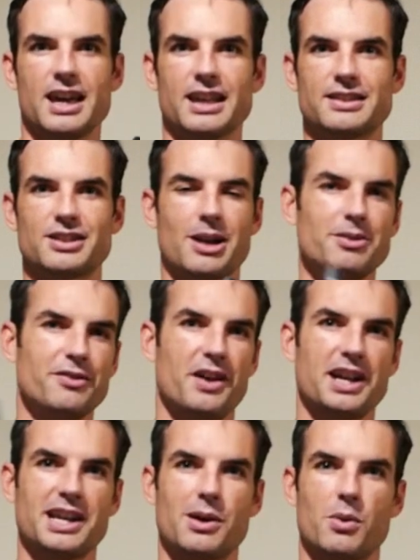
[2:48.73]
it's time to
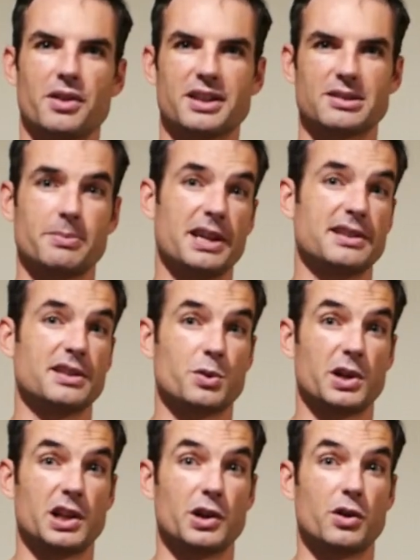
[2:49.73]
find out what this piece is
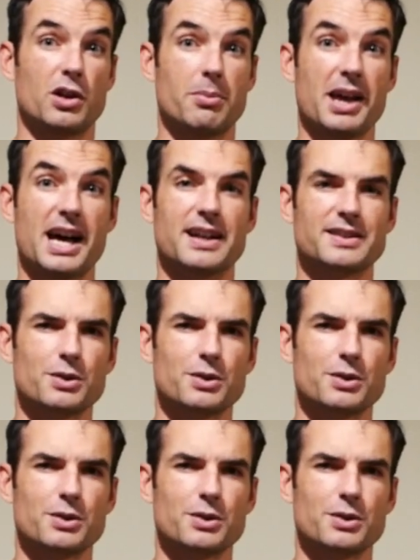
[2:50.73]
really all about.